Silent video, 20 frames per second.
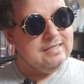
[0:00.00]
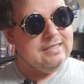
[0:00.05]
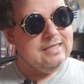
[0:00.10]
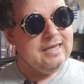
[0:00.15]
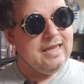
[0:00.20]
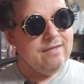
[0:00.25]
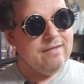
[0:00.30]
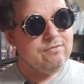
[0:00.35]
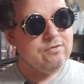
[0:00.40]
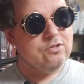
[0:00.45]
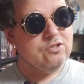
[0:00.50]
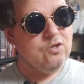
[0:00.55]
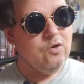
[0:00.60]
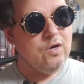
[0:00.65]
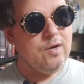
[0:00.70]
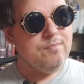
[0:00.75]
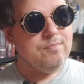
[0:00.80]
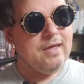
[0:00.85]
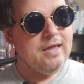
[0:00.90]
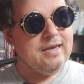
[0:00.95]
didn't have to
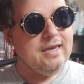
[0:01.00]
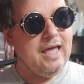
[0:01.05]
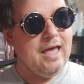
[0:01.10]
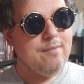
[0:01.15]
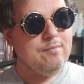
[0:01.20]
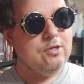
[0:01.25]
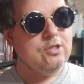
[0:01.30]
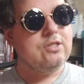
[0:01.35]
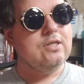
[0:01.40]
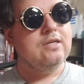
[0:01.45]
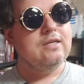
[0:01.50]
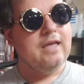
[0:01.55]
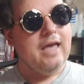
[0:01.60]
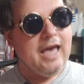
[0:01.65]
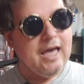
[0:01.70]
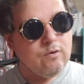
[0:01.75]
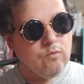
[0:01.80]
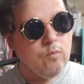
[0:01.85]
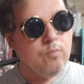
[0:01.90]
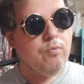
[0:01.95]
soak up that damage
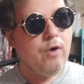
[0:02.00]
and will